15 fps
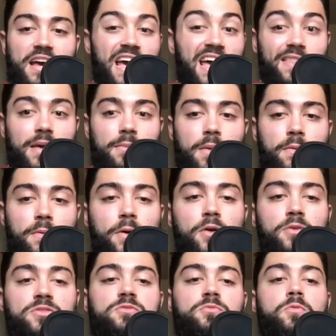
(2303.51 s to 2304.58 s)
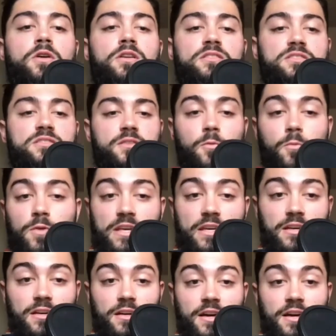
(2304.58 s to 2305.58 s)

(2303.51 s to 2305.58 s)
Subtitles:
and they maybe post once a week.